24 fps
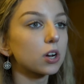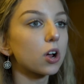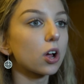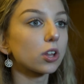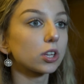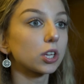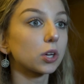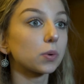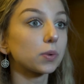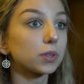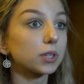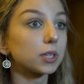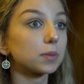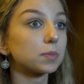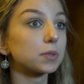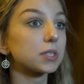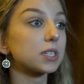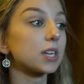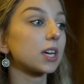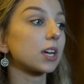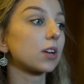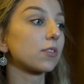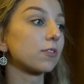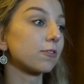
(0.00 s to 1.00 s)
on liquid
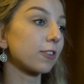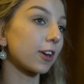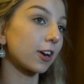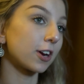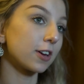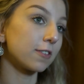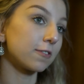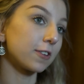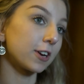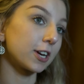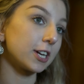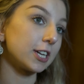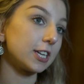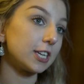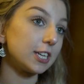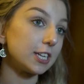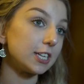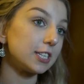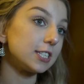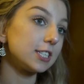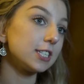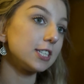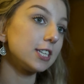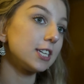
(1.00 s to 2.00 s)
lipstick very
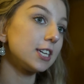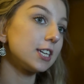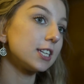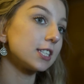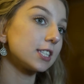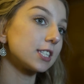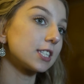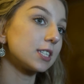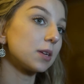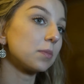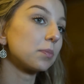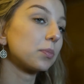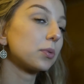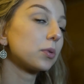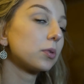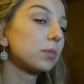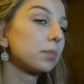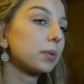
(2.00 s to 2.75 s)
easy and simple,